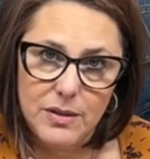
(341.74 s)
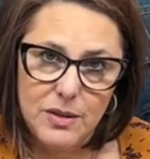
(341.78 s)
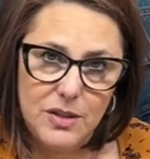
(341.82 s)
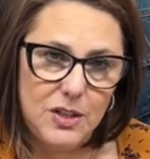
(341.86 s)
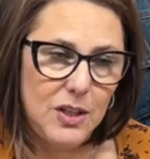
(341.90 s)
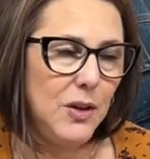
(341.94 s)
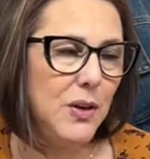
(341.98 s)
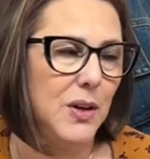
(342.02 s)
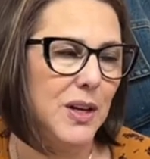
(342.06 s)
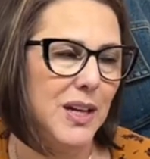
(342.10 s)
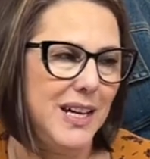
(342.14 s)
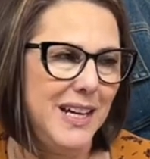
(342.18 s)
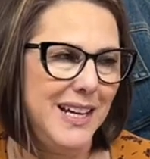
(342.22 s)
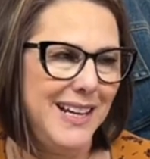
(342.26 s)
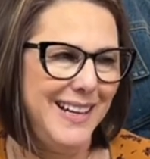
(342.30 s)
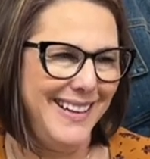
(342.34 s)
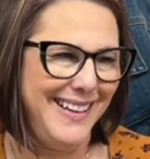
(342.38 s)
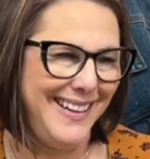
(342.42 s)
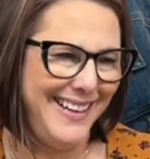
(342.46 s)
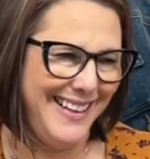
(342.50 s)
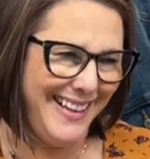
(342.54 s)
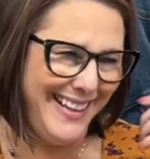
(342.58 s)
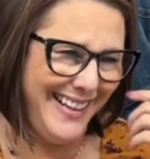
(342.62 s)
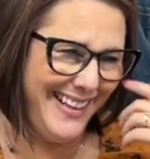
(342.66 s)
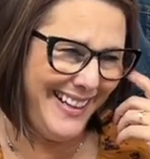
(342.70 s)
So
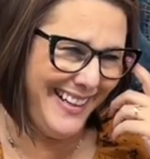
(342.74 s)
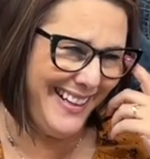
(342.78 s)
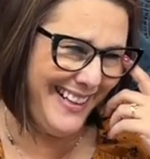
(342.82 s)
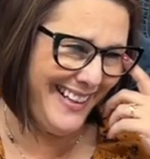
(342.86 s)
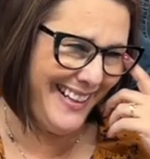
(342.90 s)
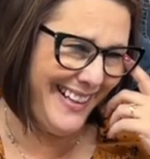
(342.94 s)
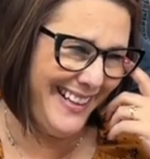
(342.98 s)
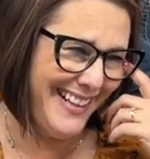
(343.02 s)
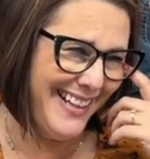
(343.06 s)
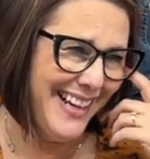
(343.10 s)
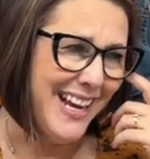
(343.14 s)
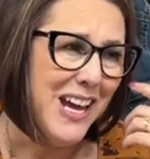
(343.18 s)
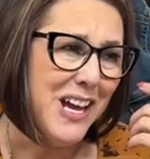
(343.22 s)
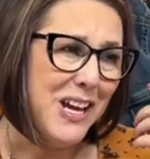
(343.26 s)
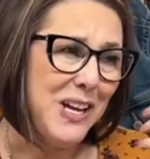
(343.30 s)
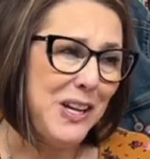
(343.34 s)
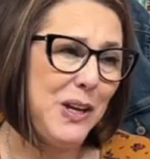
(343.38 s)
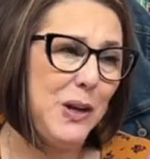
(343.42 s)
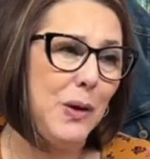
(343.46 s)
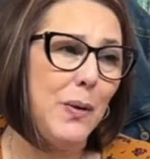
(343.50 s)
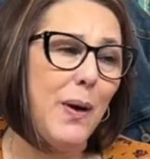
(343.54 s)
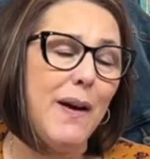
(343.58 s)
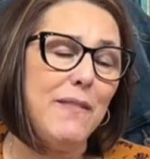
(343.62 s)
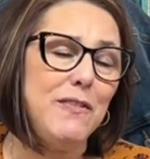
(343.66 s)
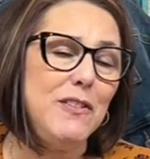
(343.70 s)

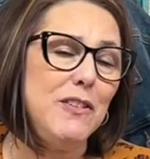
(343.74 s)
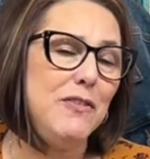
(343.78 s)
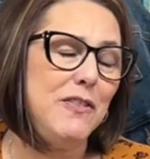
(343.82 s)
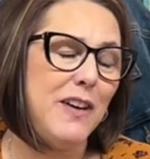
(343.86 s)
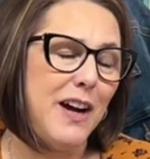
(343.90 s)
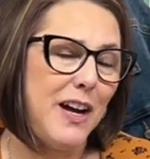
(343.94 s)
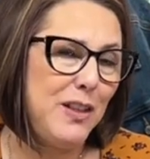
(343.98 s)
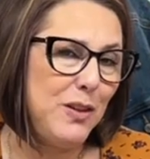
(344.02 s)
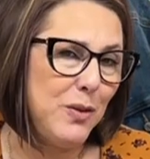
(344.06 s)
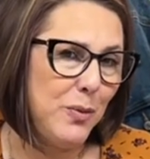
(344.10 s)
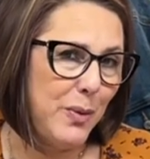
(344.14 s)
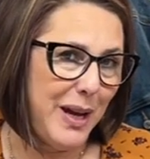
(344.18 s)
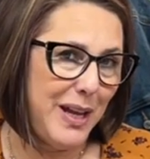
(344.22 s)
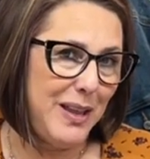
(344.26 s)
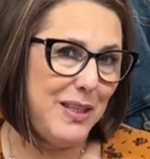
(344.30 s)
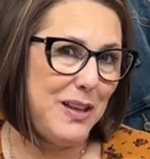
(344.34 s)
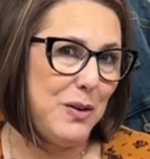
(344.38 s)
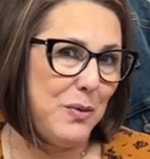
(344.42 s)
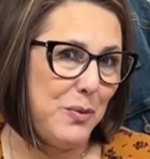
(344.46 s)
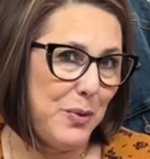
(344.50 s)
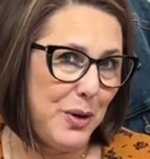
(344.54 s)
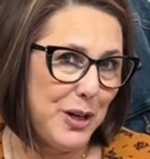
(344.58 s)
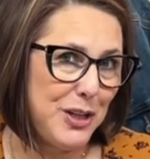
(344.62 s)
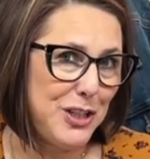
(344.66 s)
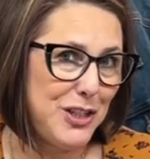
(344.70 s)
you have to find the way that
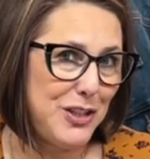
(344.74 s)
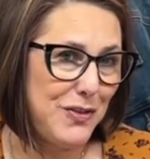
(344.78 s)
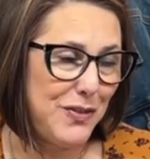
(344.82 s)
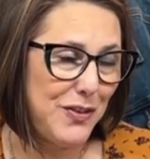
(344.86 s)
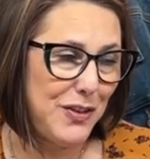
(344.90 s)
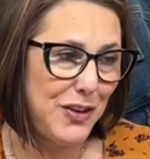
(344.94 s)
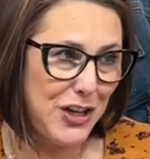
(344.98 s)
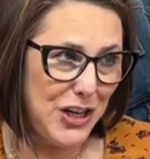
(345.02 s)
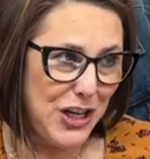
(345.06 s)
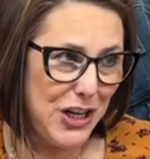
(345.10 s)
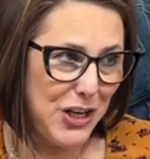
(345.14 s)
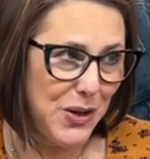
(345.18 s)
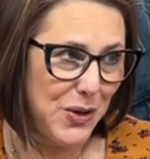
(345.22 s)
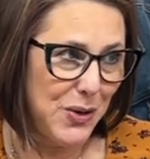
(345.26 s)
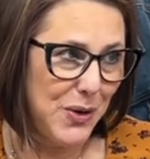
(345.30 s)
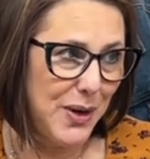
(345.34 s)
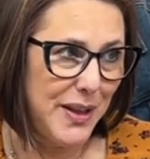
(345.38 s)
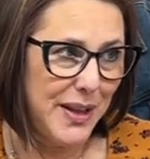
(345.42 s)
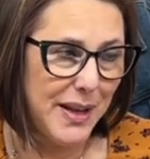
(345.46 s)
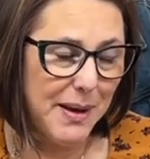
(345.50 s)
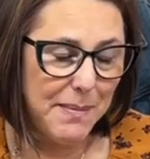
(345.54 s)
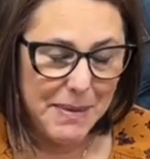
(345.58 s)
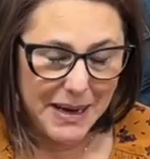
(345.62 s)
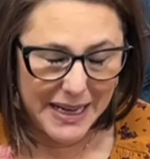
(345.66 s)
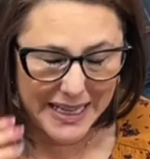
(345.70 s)
works for you and
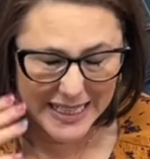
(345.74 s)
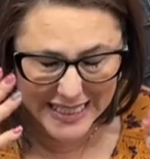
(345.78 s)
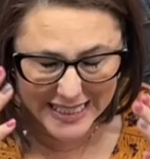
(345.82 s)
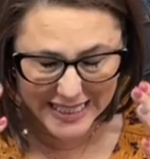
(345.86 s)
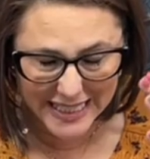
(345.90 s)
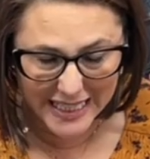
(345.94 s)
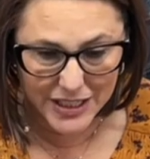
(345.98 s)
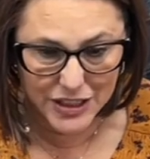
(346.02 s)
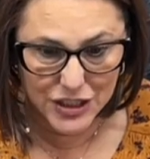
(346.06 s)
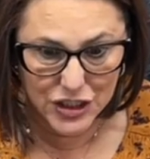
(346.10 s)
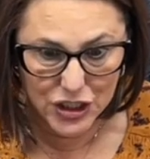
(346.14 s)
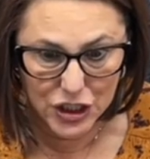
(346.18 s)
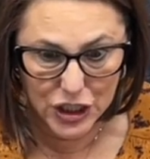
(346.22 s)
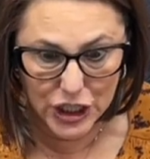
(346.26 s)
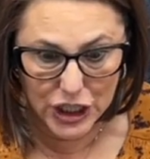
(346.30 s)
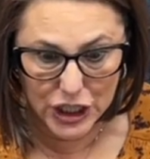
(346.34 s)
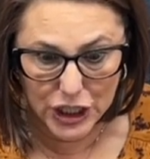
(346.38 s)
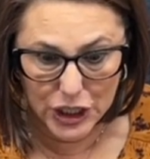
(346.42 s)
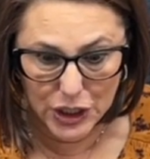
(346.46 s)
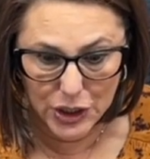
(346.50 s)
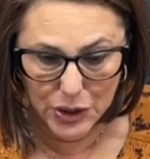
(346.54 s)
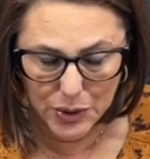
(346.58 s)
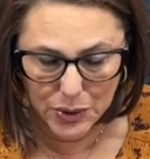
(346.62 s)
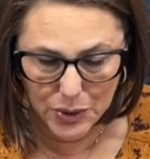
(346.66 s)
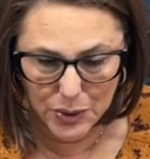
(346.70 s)
that makes sense to
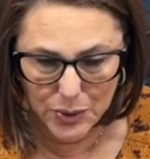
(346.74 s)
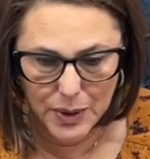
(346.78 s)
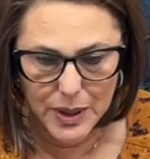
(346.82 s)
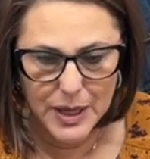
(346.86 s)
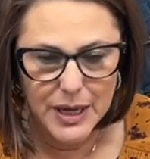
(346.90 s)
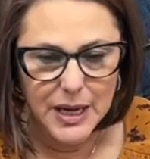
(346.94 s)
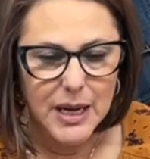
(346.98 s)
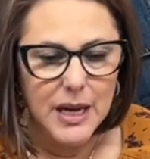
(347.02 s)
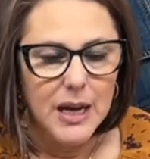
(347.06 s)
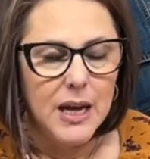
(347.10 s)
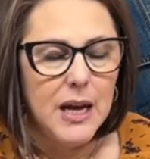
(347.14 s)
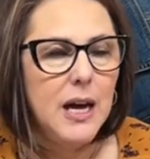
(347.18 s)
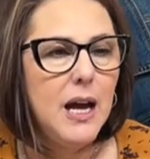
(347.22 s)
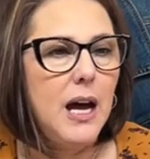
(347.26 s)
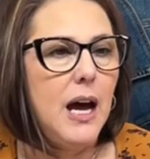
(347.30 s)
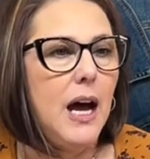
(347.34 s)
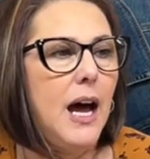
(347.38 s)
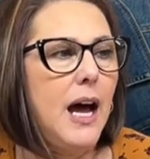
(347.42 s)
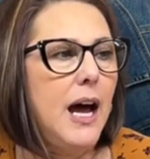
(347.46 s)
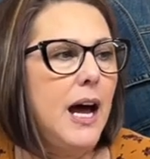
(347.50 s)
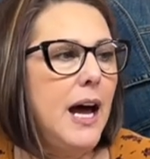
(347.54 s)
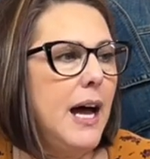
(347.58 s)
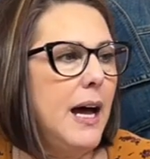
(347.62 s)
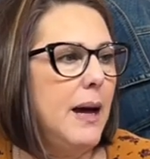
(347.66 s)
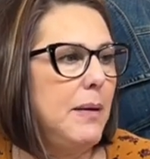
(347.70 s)
you.
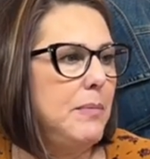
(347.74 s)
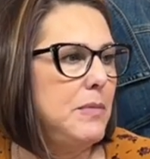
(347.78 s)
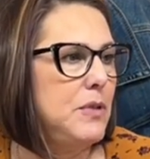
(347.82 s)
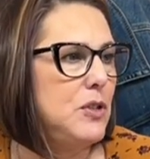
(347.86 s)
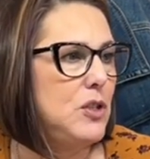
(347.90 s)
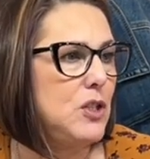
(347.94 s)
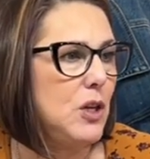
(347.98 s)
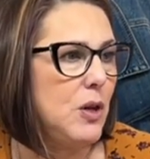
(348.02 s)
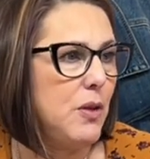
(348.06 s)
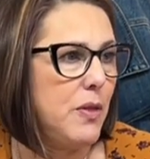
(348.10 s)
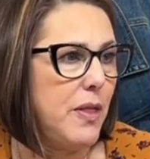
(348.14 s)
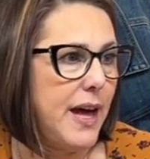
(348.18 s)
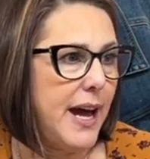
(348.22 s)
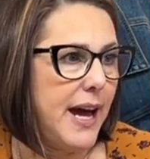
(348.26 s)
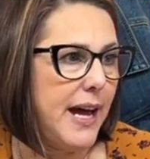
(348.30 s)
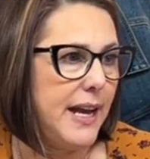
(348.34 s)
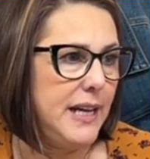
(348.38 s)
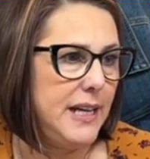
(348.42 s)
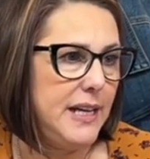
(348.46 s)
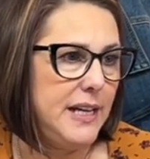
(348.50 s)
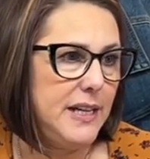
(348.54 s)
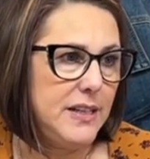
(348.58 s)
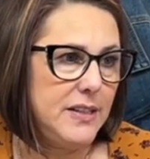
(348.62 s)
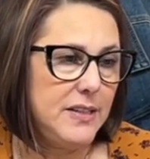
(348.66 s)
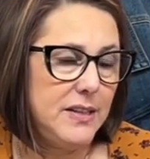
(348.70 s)
Um, so that
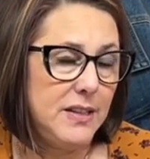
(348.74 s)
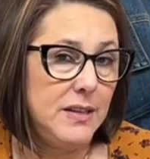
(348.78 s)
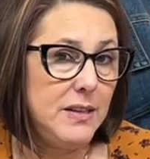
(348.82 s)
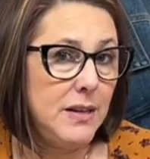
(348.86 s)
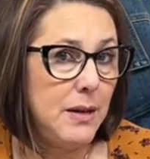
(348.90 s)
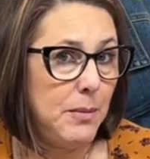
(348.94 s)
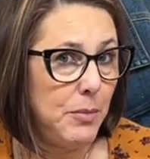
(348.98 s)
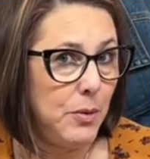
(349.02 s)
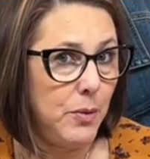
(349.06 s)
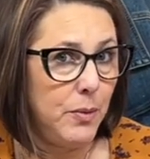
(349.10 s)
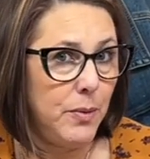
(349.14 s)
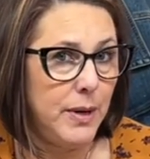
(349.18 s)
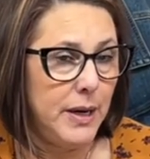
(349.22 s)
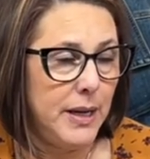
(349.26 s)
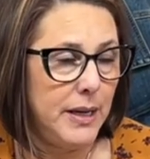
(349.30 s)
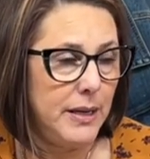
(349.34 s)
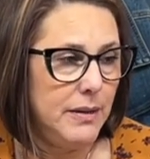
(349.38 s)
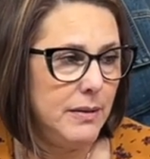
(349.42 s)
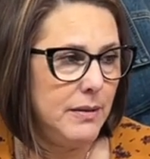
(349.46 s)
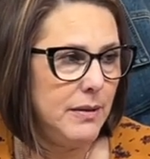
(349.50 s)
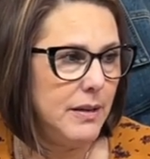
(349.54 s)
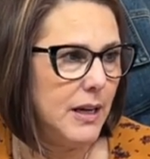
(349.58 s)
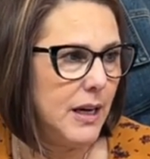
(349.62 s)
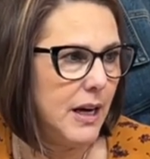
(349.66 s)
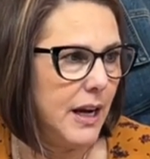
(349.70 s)
is number one
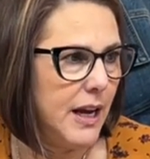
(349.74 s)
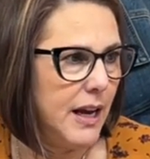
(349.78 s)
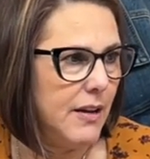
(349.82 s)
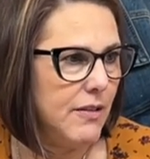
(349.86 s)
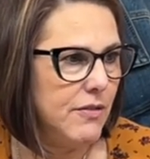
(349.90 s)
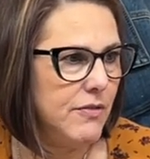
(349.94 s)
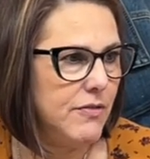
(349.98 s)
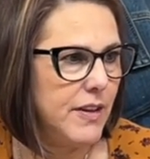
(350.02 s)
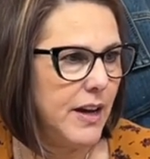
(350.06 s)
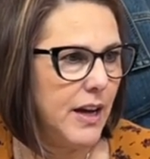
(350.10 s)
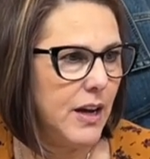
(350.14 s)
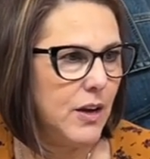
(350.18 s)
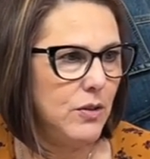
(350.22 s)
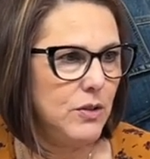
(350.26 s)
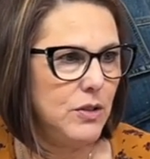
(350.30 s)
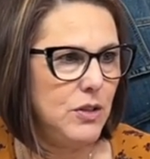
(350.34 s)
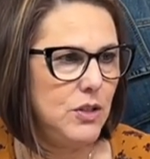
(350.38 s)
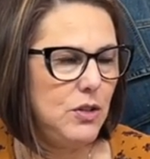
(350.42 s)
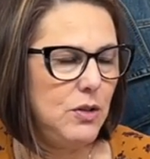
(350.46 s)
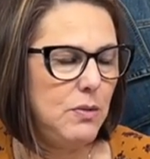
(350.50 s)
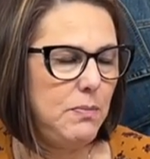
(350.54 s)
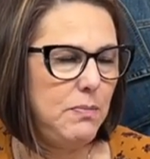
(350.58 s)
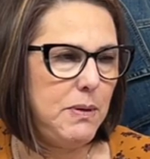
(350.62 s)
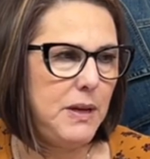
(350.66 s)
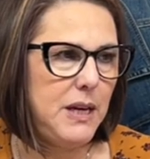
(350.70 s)
that I have found
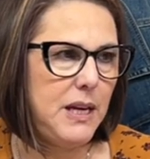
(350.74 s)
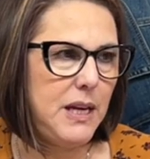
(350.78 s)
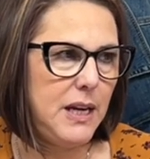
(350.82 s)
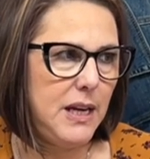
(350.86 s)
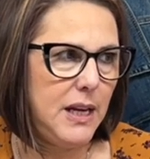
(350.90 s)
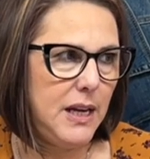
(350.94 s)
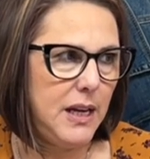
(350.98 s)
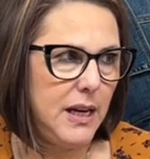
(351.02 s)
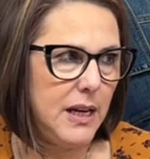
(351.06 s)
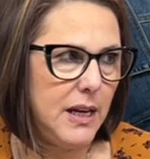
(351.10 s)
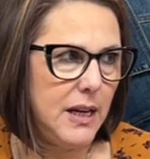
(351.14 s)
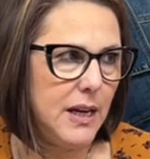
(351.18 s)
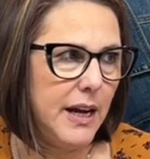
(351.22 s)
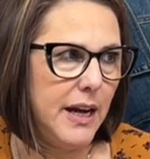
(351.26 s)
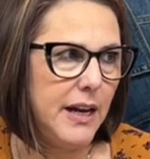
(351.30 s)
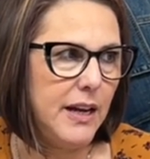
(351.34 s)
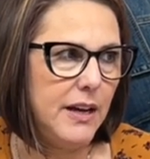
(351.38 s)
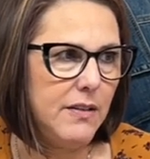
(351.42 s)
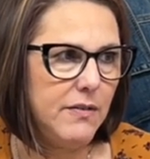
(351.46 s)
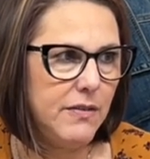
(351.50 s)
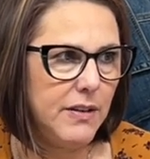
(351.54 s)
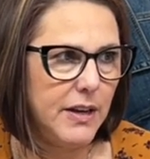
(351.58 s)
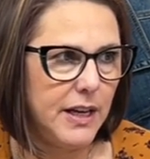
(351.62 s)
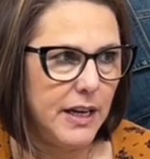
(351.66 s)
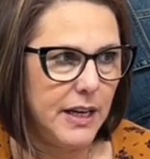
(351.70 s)
to be kind
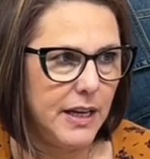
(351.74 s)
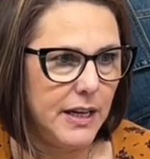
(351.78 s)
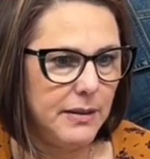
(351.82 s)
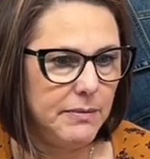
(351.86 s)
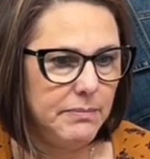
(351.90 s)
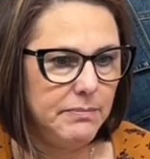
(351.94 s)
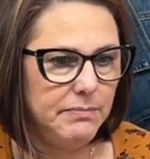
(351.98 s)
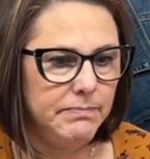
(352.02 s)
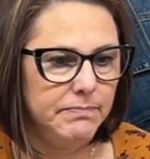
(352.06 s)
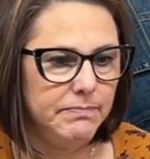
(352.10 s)
of a,